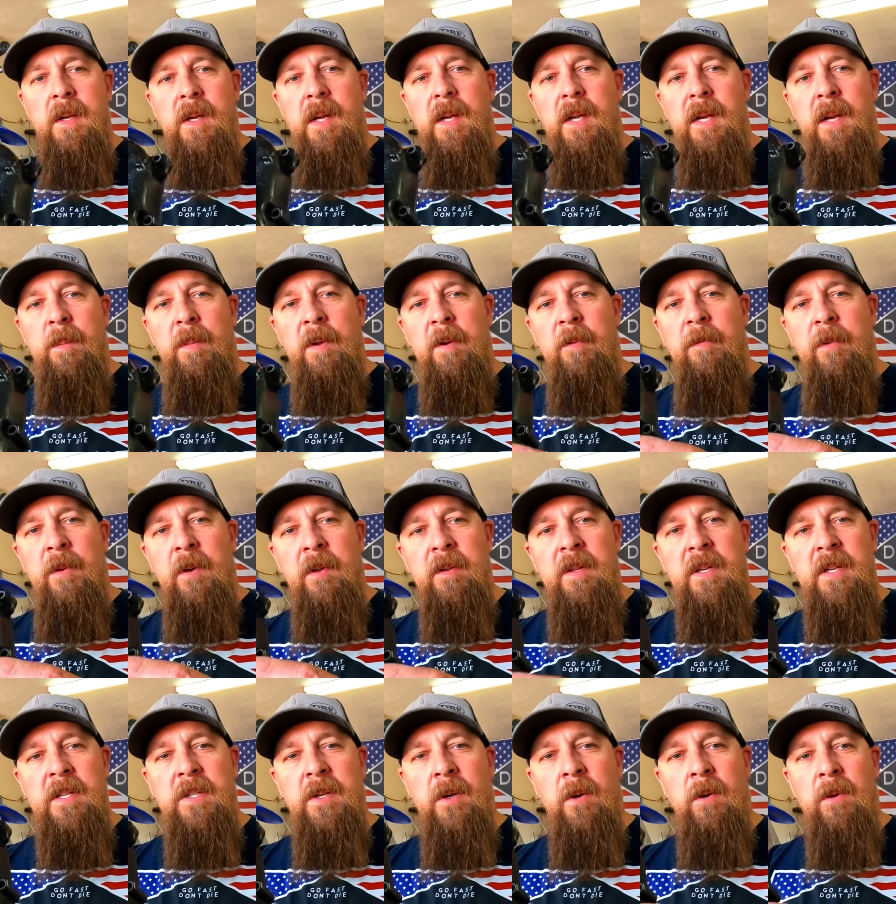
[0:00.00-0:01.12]
and I'm going to fill
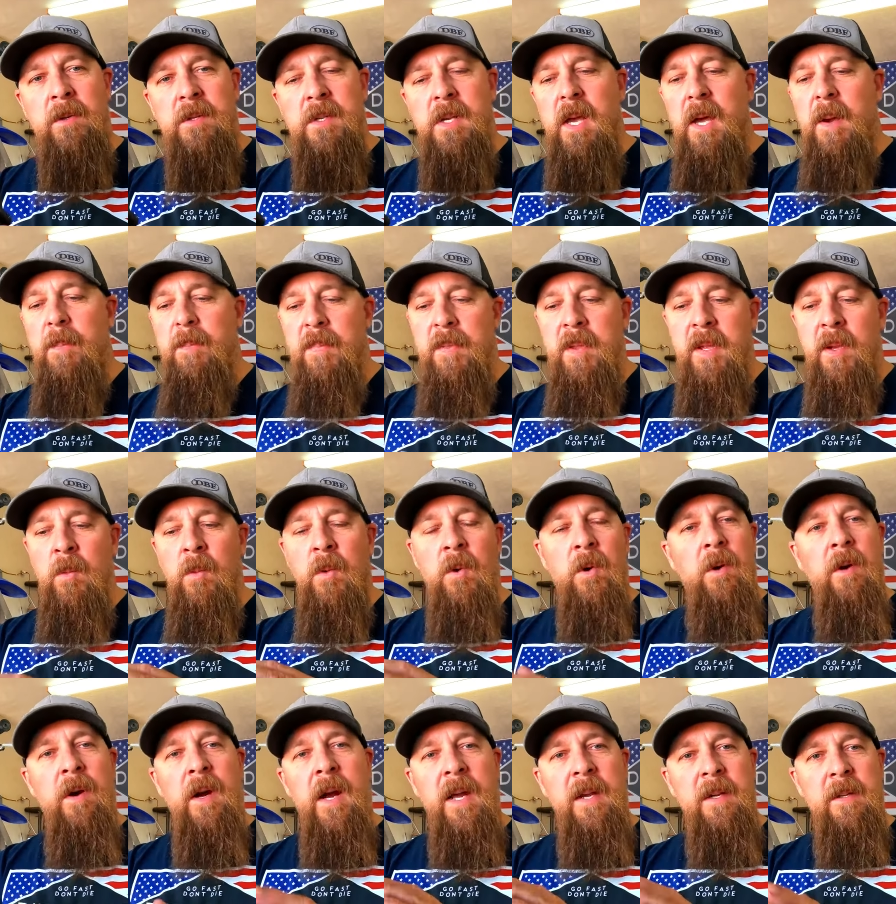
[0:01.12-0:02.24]
these holes up, and then we'll
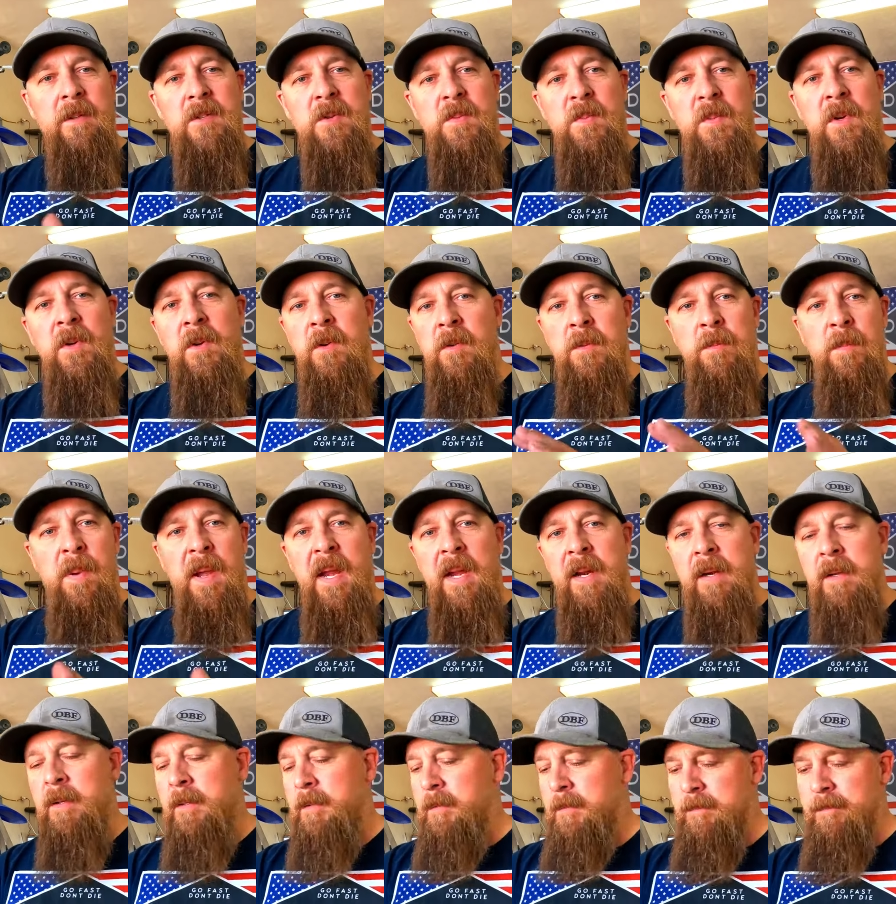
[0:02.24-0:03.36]
grind it smooth,
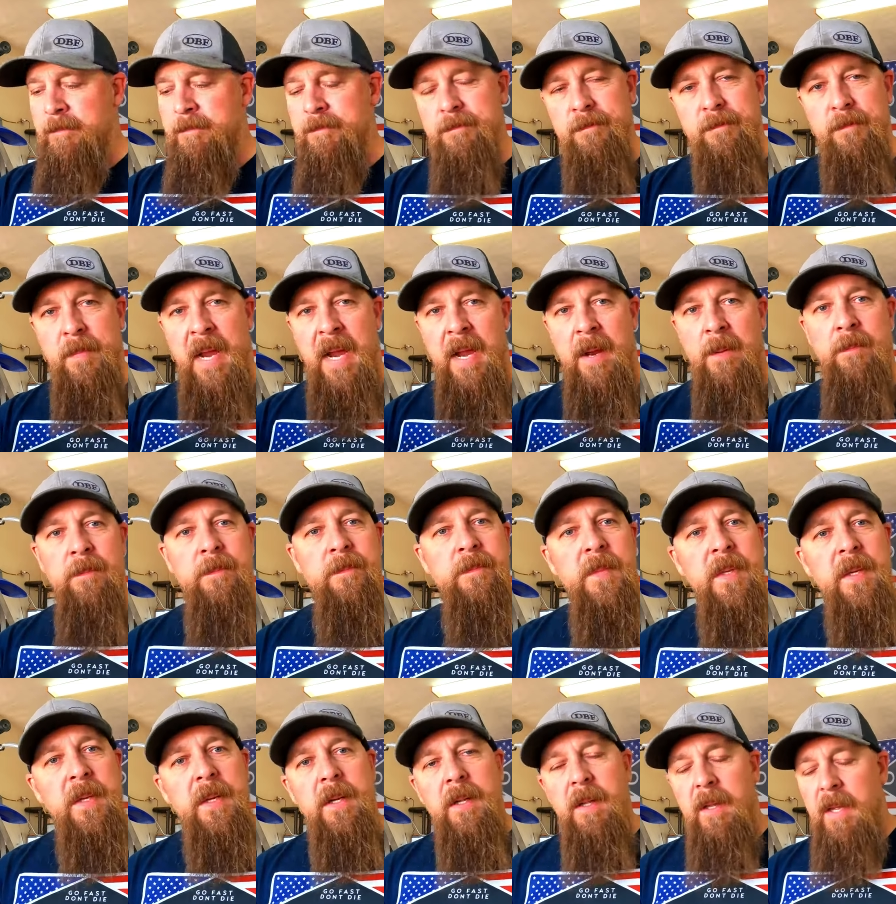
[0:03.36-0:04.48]
paint it, and bam,
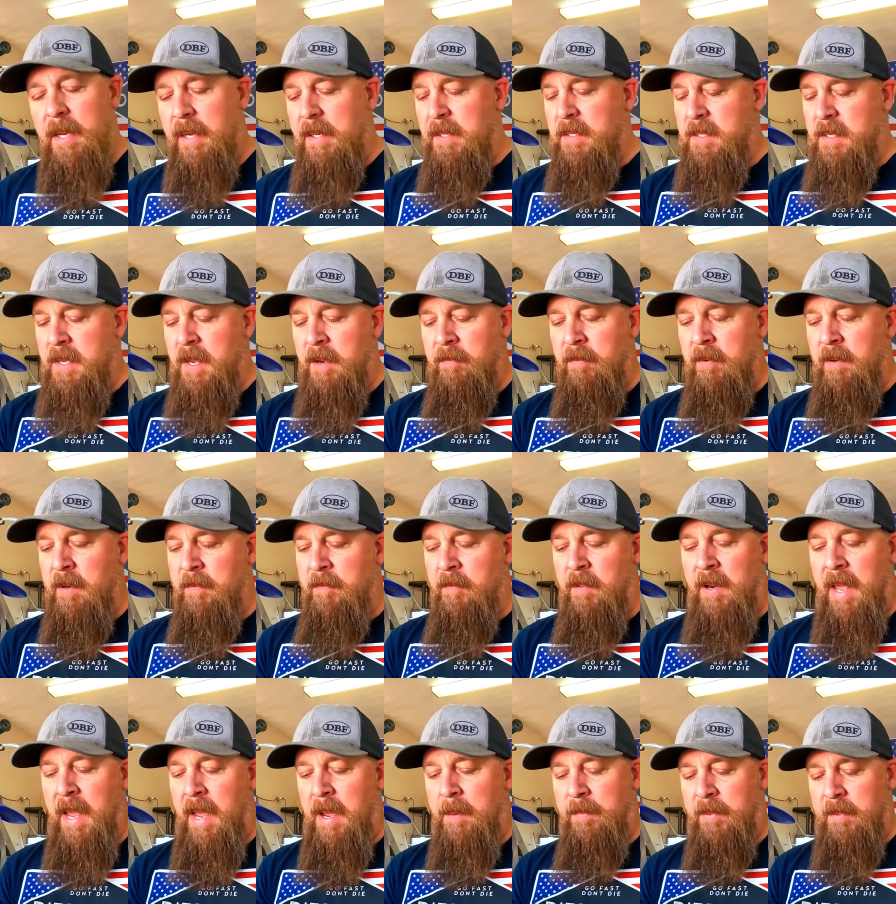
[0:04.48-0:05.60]
like it's never even
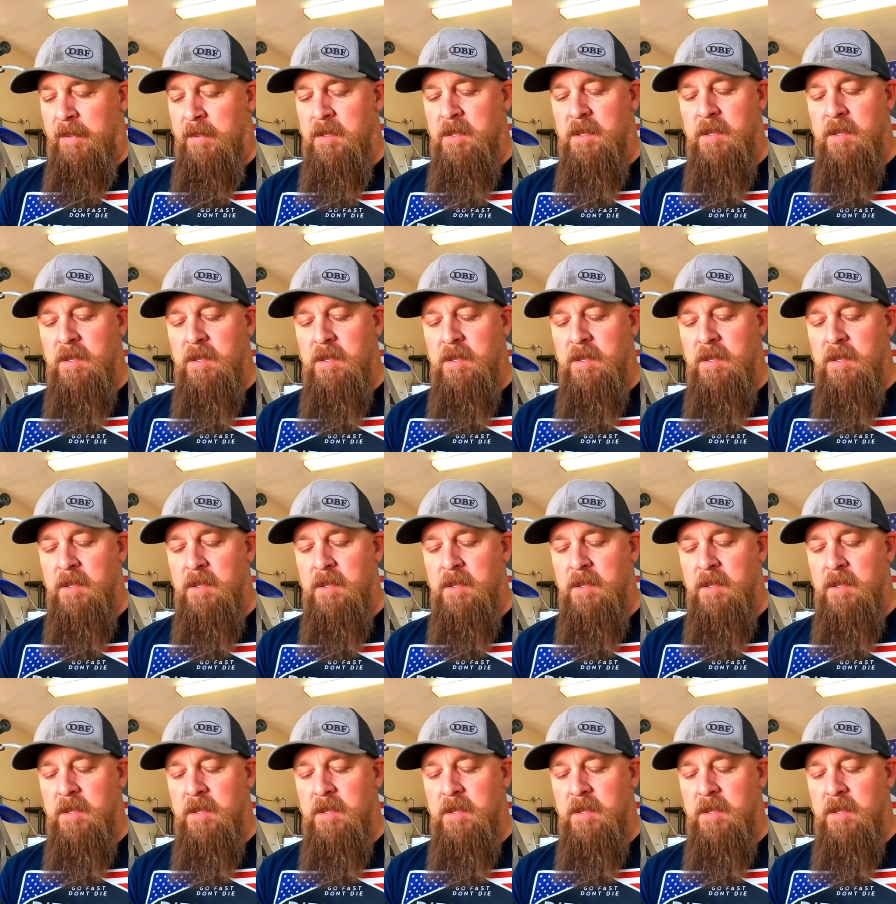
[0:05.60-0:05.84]
happened.